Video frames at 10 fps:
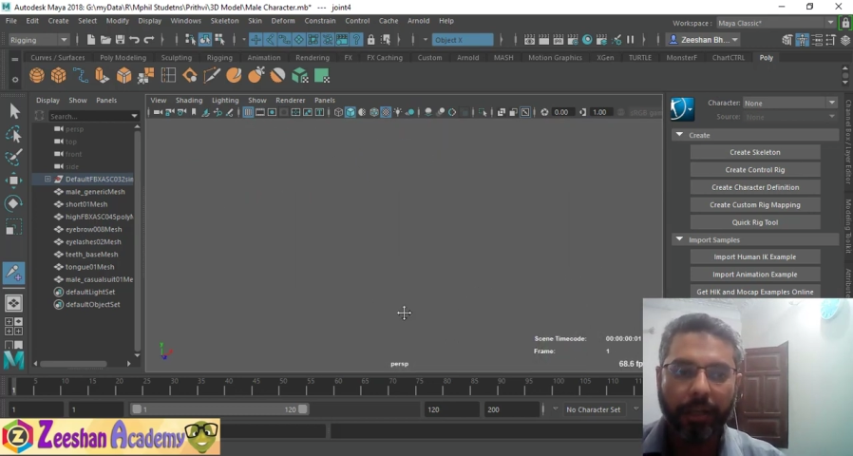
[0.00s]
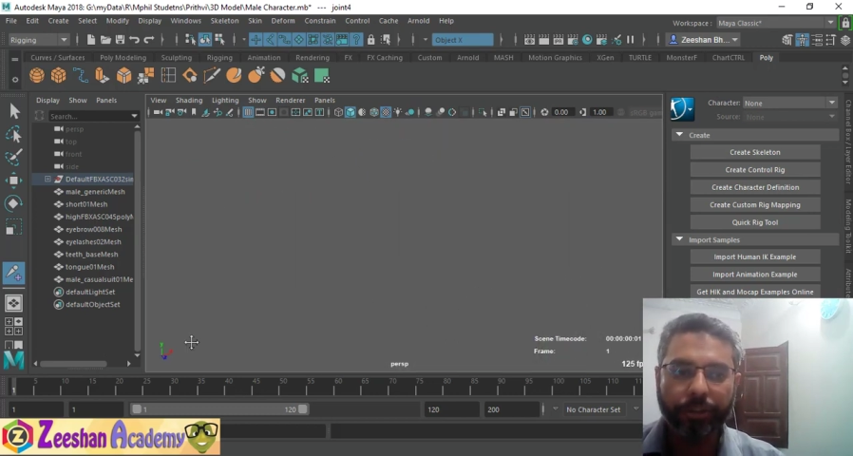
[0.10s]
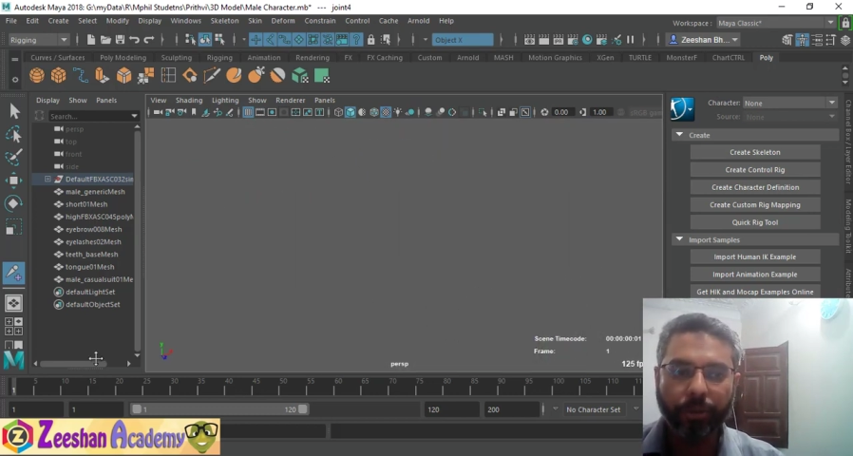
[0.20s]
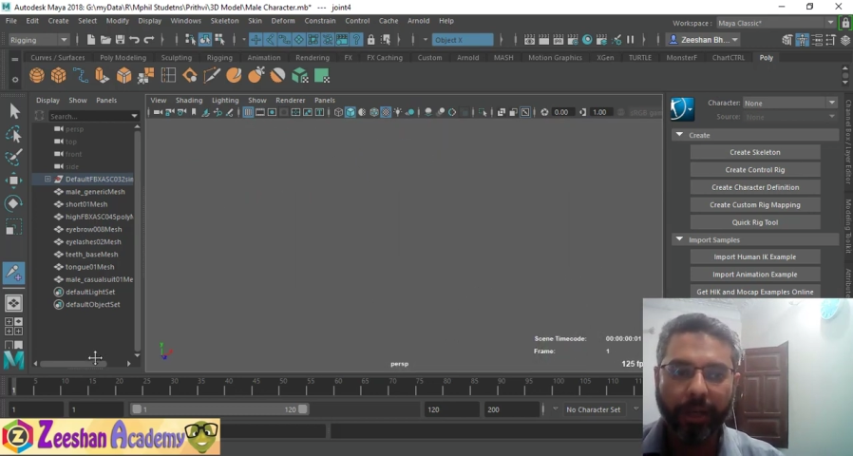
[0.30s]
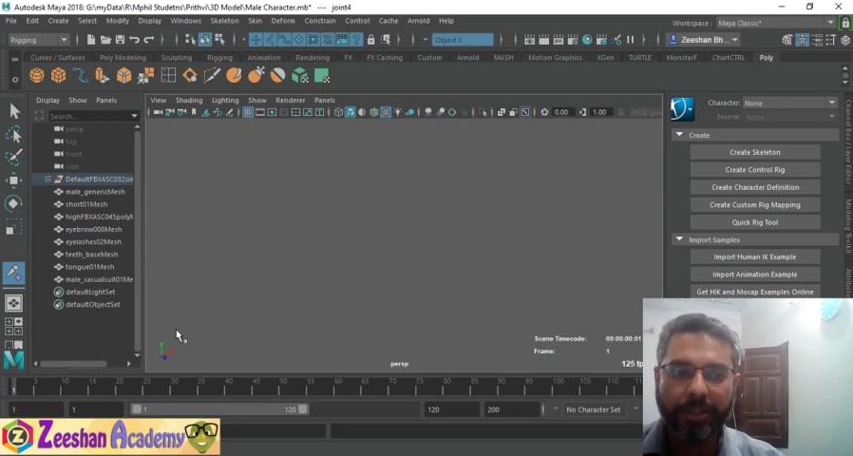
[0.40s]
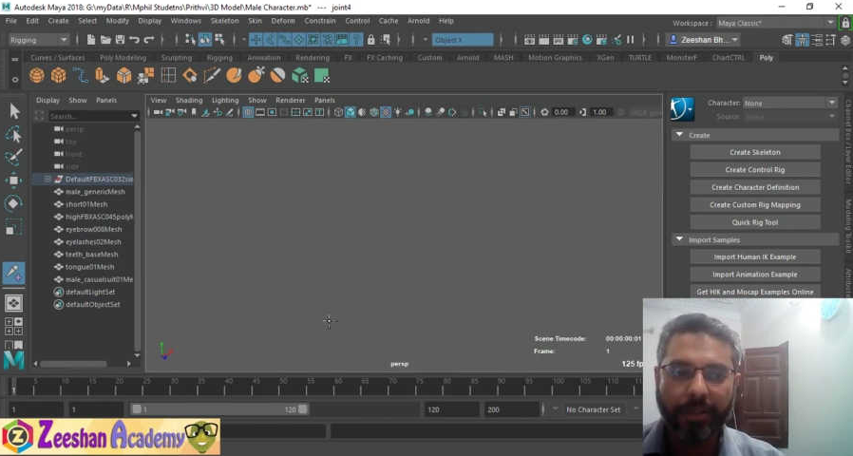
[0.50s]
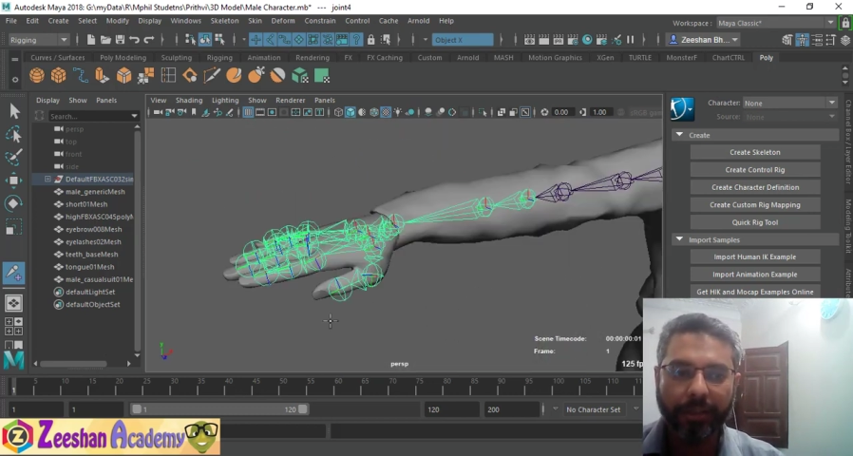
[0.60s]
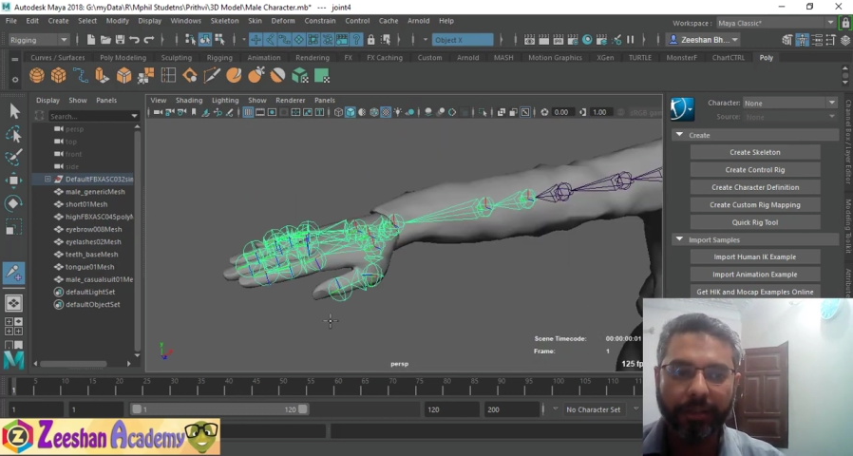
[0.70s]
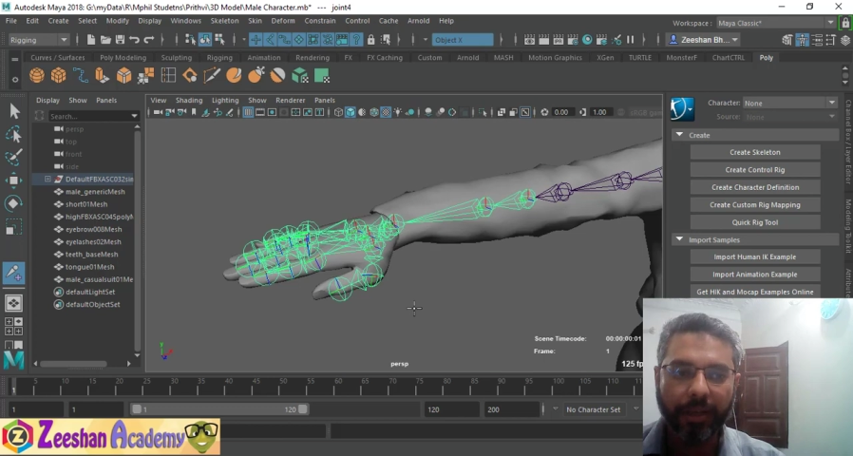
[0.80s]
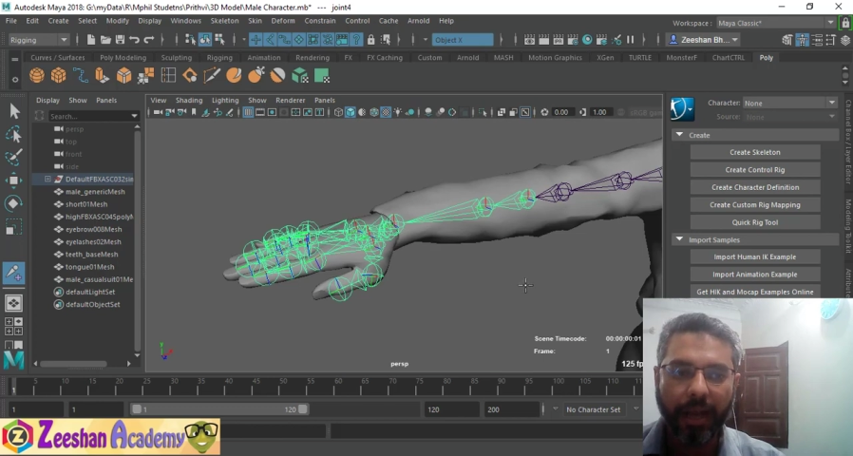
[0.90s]
joints
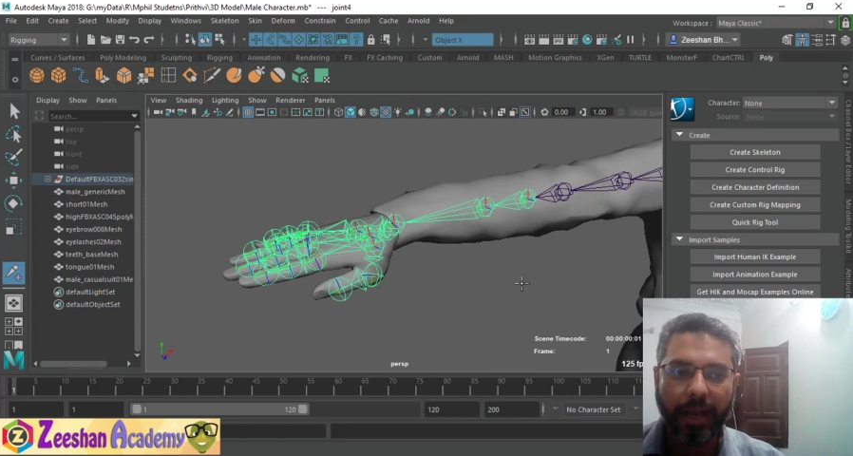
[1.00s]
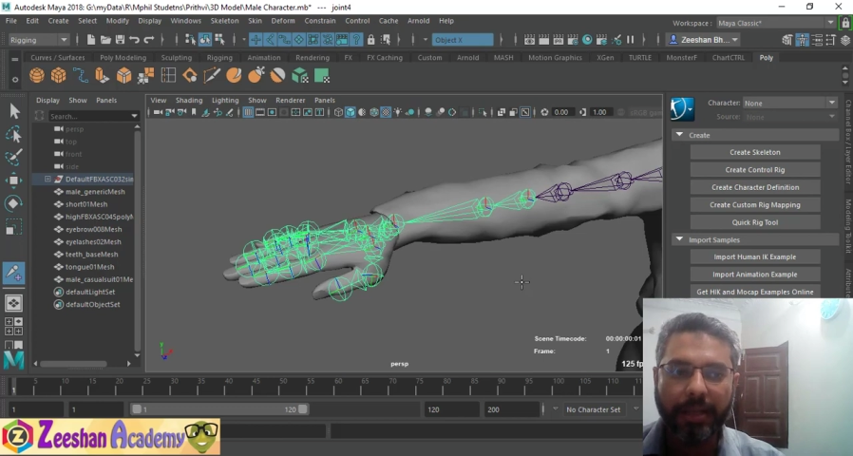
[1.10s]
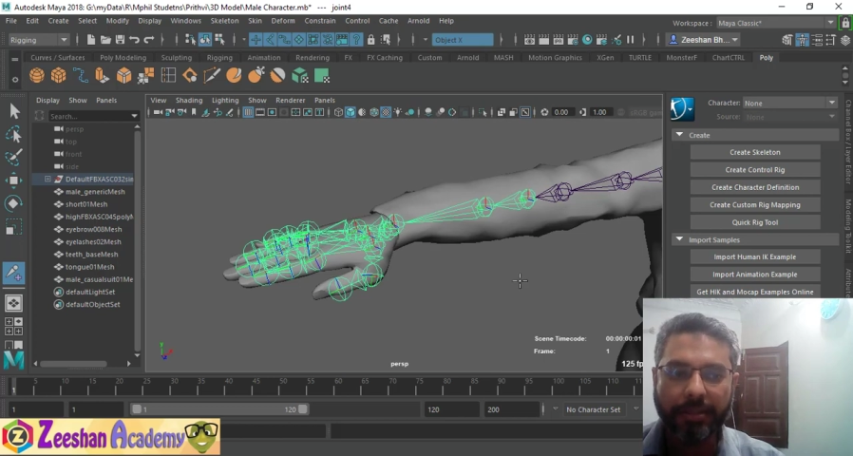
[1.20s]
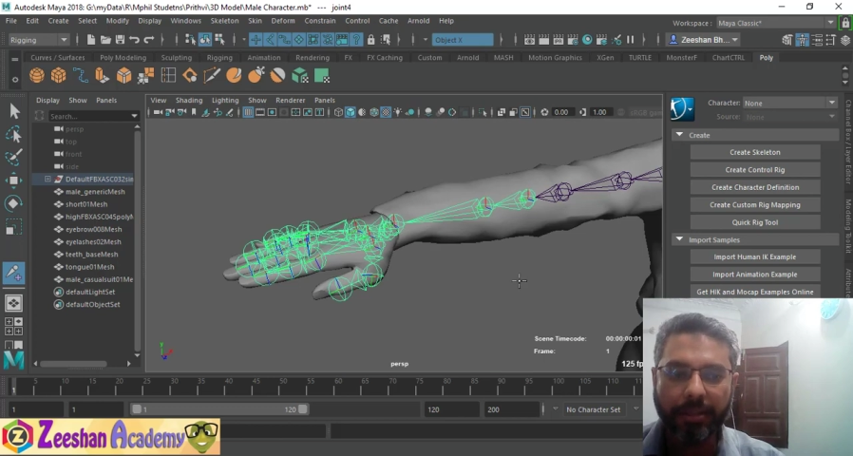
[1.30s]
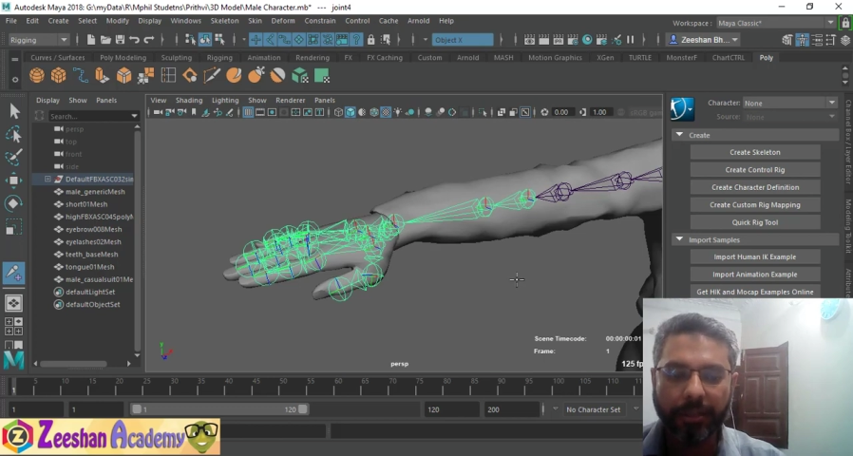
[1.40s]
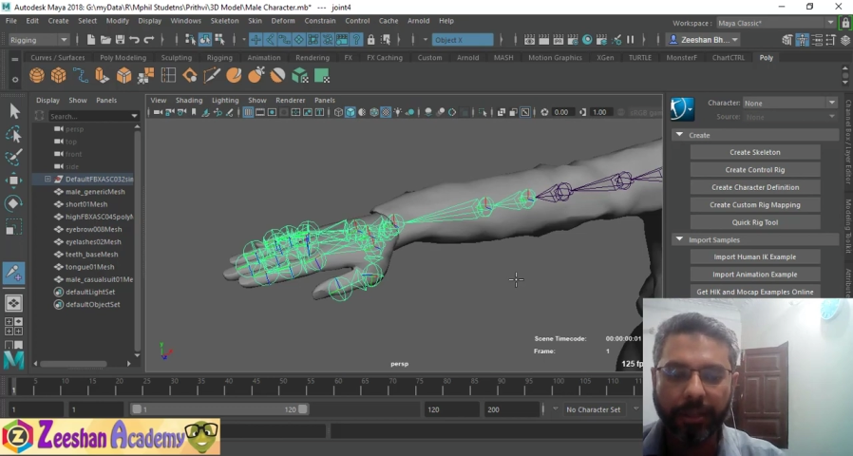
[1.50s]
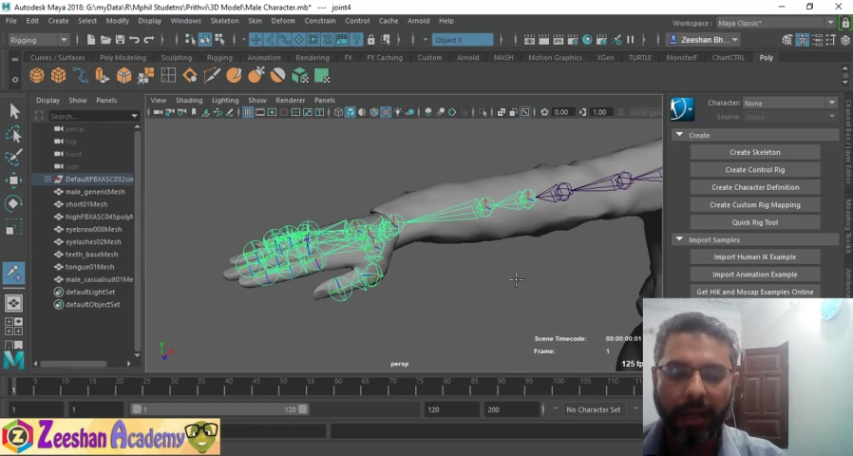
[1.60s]
under any certain